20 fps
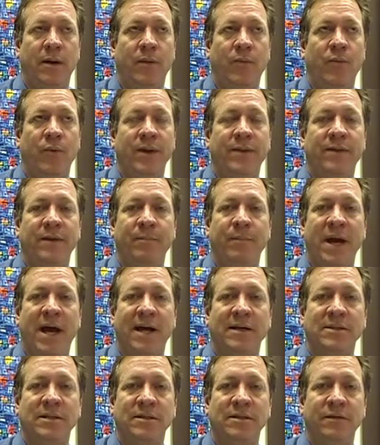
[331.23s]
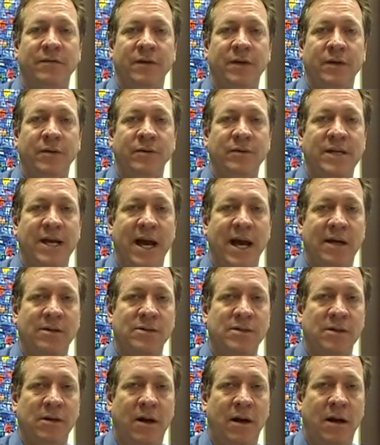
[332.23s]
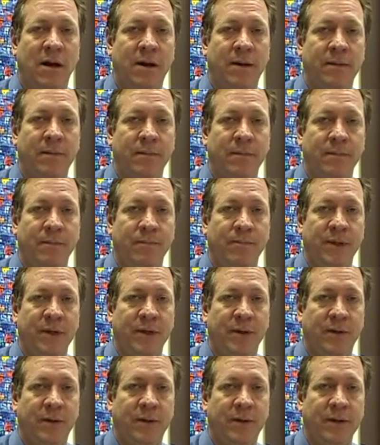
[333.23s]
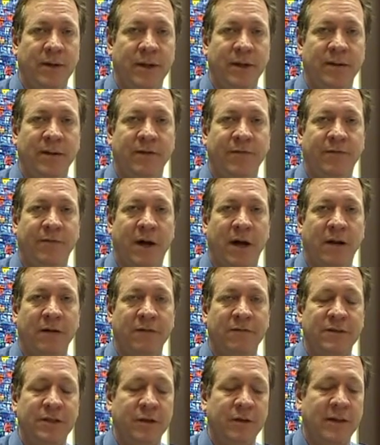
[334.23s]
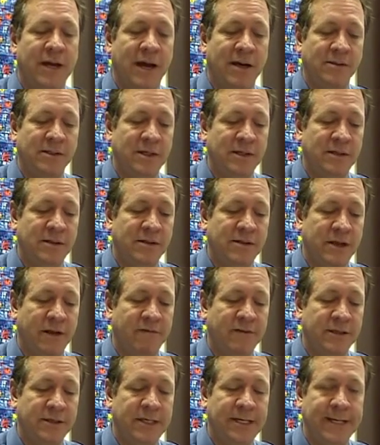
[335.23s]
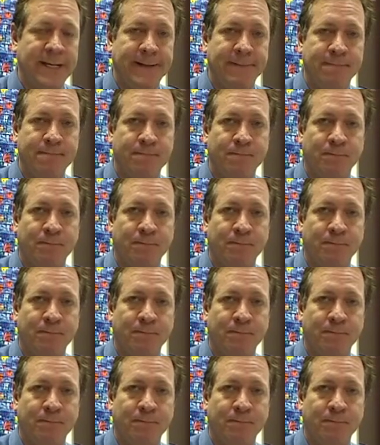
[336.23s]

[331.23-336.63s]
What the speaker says: with the passage of a new tax law bill in the fall of 2017.